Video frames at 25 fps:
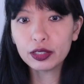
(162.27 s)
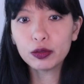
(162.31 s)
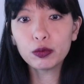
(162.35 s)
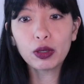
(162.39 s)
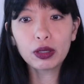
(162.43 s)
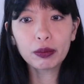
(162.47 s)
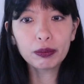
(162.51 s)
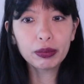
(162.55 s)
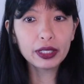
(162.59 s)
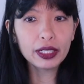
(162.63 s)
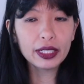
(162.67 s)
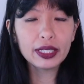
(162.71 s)
You
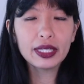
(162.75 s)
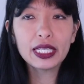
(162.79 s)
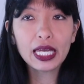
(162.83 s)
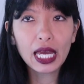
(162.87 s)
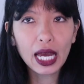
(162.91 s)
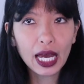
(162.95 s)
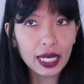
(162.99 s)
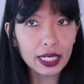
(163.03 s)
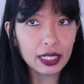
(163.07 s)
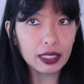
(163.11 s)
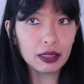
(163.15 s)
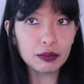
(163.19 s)
wanna put in the
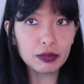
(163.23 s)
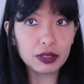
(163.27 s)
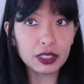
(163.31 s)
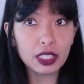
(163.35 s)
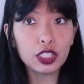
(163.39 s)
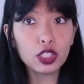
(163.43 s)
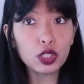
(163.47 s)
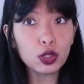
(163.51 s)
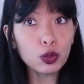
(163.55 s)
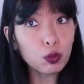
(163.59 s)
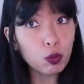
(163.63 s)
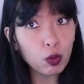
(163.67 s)
items
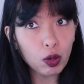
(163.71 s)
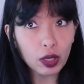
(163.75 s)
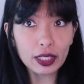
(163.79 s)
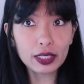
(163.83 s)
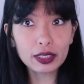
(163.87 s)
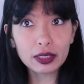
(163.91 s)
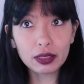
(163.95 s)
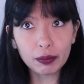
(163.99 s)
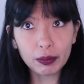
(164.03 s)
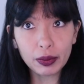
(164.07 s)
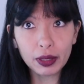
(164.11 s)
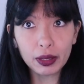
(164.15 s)
that you want
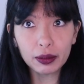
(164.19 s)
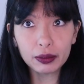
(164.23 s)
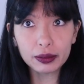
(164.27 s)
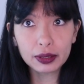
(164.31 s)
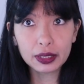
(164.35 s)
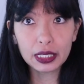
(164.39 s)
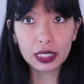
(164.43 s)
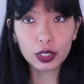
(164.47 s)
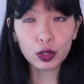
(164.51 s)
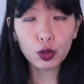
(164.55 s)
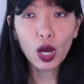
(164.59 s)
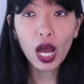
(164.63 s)
it to be able
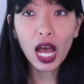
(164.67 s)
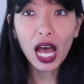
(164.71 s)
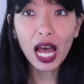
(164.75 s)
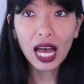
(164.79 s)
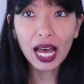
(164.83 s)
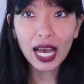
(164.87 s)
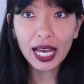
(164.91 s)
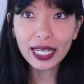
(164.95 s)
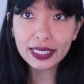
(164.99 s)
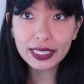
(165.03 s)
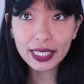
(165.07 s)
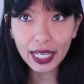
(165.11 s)
to
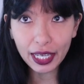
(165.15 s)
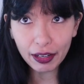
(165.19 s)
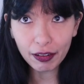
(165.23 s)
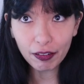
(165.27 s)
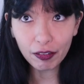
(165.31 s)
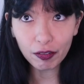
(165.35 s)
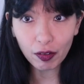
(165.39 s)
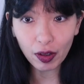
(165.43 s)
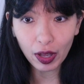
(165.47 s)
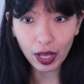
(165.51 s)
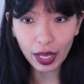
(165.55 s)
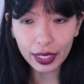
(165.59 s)

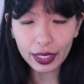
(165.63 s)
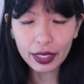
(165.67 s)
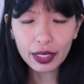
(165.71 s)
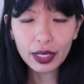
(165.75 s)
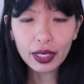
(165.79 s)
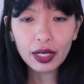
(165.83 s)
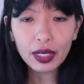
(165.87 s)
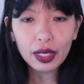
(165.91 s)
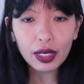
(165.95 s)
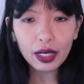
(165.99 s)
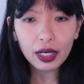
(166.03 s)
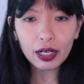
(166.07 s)
identify.
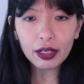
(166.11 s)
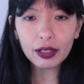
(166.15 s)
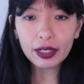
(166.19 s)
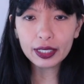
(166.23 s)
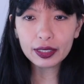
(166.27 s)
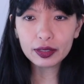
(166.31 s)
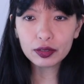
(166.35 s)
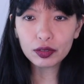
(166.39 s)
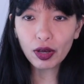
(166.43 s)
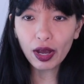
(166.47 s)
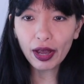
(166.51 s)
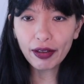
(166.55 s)
All
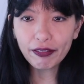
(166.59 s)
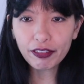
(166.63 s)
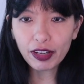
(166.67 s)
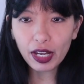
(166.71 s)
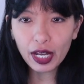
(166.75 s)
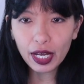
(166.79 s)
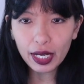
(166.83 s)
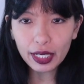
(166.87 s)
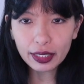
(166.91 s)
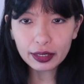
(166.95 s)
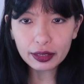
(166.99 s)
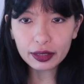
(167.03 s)
right, so I've
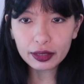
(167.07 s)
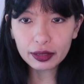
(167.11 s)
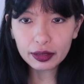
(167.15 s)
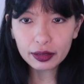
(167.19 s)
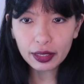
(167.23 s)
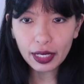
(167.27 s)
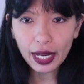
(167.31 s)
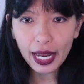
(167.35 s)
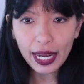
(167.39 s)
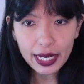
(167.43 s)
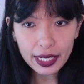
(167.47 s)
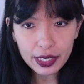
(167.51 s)
got
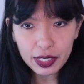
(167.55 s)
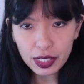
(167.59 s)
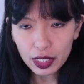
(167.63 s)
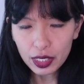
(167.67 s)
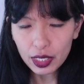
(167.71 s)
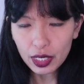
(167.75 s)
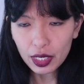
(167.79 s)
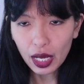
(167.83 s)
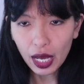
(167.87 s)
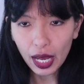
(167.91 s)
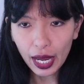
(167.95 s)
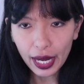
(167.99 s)
eight
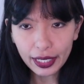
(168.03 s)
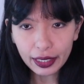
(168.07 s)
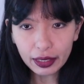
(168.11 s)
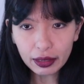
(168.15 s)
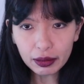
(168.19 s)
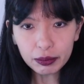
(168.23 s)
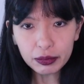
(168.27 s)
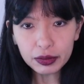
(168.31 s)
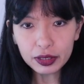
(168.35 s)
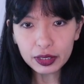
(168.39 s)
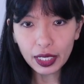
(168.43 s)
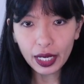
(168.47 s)

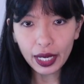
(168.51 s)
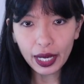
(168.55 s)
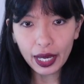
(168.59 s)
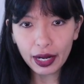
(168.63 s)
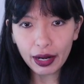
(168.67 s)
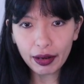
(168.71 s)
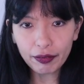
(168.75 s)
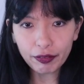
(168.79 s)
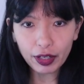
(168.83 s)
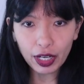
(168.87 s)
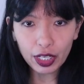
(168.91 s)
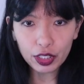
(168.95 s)
items
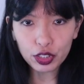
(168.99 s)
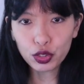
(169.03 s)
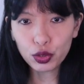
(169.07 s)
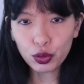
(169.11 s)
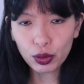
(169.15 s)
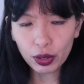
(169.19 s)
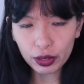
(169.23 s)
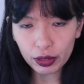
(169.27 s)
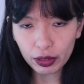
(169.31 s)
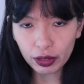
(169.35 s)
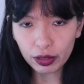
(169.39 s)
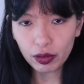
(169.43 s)
and I've got two
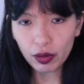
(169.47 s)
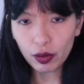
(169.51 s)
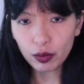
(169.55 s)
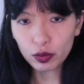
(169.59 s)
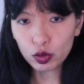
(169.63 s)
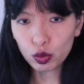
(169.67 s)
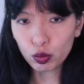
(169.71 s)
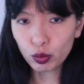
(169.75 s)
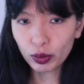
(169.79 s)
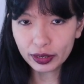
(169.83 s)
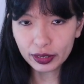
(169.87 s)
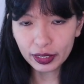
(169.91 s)
hundred
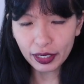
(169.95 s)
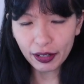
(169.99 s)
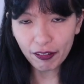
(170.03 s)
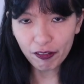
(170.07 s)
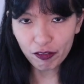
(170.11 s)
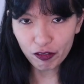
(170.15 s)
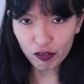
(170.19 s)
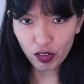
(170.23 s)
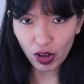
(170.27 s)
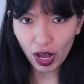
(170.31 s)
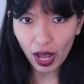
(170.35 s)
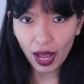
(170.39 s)

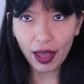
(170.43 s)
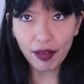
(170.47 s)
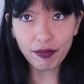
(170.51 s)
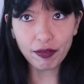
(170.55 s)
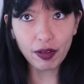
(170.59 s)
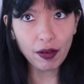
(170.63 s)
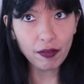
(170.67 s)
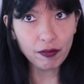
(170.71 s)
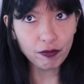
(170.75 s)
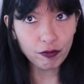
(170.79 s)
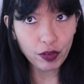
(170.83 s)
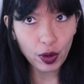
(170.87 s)

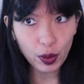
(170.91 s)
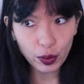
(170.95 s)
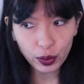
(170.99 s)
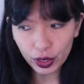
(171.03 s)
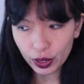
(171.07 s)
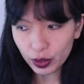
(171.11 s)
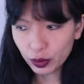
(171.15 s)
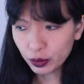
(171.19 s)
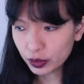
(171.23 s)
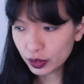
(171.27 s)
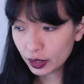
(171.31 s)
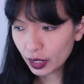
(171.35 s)
twenty-five
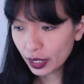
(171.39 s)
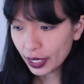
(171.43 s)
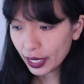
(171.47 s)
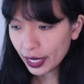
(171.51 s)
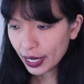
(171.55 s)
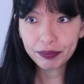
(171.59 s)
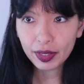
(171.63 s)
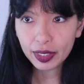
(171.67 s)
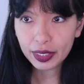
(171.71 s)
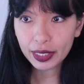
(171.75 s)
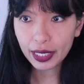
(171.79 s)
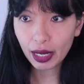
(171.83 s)
photos.
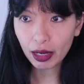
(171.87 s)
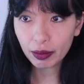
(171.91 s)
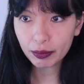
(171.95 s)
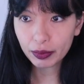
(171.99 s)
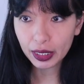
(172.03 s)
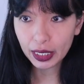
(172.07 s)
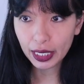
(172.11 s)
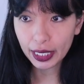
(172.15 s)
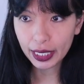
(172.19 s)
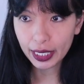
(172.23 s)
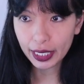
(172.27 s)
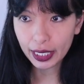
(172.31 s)
Now I'm
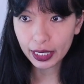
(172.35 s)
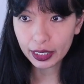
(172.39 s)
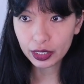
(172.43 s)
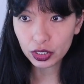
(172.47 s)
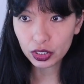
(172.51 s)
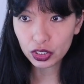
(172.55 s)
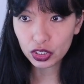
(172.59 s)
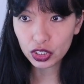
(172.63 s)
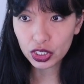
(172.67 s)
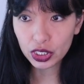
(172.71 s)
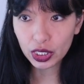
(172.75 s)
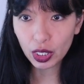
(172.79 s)
going to
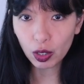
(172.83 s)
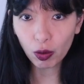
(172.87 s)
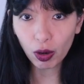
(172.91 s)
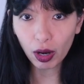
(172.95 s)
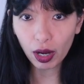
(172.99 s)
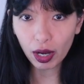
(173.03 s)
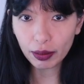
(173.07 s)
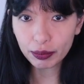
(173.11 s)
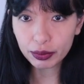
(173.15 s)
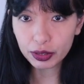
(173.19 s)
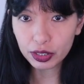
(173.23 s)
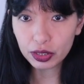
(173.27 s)
hit show
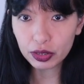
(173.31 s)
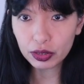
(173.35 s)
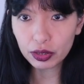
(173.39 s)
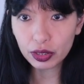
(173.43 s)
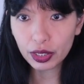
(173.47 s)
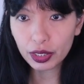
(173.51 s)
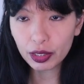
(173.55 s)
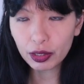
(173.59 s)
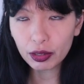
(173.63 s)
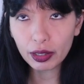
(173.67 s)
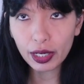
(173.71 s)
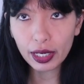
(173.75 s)
options
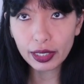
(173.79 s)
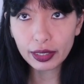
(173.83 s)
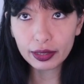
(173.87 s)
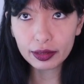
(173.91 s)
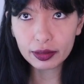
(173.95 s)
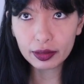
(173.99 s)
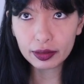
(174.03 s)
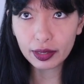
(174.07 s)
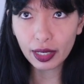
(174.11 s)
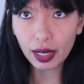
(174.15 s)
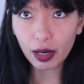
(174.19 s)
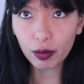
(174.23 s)
here, and
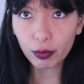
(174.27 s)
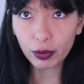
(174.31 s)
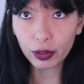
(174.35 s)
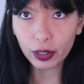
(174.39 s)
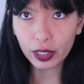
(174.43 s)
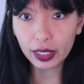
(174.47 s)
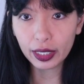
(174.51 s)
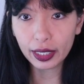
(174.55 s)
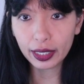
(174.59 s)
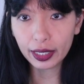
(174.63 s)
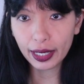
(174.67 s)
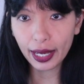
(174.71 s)
this is how we're
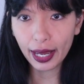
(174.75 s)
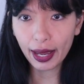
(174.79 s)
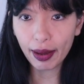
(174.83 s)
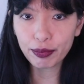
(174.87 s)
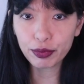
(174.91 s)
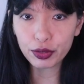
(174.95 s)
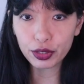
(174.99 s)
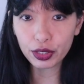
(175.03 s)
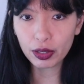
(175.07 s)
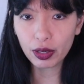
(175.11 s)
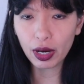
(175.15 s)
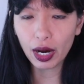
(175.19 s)
going to
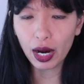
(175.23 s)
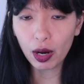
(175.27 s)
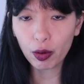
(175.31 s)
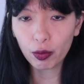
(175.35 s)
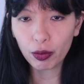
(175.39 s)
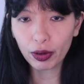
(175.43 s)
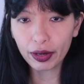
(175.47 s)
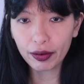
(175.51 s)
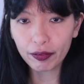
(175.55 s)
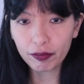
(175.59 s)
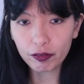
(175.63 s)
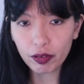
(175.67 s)
capture
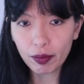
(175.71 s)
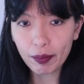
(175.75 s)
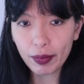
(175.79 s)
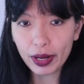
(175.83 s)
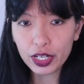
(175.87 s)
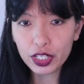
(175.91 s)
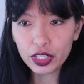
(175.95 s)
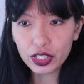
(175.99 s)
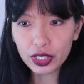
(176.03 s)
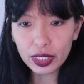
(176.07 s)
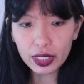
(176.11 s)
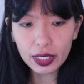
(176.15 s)
our
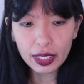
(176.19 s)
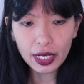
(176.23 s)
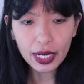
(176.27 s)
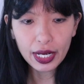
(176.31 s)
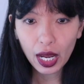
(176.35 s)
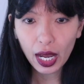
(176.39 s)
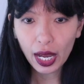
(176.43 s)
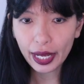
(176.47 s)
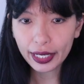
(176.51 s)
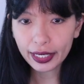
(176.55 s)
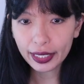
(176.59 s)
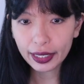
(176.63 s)
information.
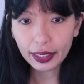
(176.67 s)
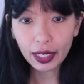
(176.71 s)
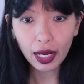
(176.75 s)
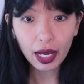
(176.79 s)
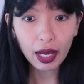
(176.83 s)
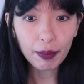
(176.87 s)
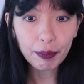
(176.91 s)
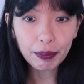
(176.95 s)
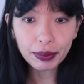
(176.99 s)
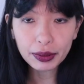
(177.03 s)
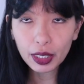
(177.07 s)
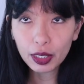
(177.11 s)
I can
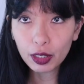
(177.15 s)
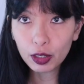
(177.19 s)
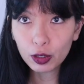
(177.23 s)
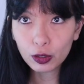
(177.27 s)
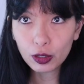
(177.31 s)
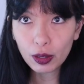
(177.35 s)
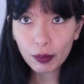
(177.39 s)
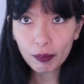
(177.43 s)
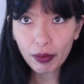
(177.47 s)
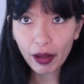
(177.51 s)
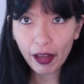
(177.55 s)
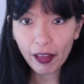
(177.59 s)

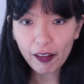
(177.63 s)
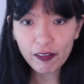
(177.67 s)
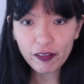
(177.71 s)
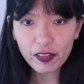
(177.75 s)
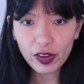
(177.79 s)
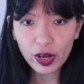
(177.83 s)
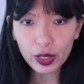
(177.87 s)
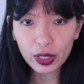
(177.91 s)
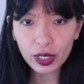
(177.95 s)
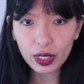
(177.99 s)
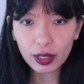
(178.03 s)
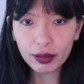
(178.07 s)
upload my
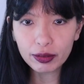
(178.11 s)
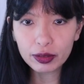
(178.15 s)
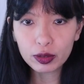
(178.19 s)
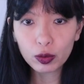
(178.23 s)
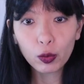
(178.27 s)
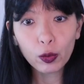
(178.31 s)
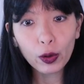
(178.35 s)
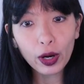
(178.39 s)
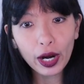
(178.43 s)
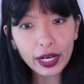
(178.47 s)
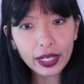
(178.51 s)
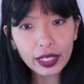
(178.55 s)
photos
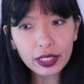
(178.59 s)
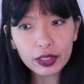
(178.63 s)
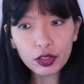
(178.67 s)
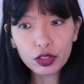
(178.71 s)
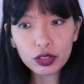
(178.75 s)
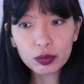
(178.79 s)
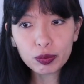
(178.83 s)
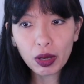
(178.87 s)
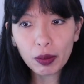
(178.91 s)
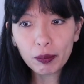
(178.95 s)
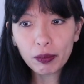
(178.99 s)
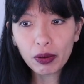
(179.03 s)
or I can
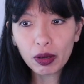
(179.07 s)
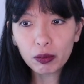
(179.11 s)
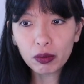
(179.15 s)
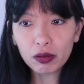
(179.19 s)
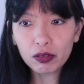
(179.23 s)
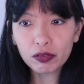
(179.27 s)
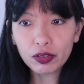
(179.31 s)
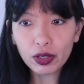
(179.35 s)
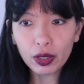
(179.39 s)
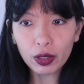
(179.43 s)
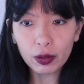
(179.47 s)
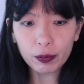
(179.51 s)
use my mobile
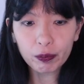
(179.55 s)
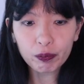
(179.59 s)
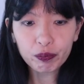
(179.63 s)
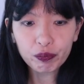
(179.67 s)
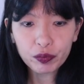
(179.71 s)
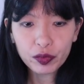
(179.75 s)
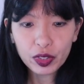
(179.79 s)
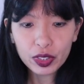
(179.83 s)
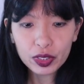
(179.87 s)
phone.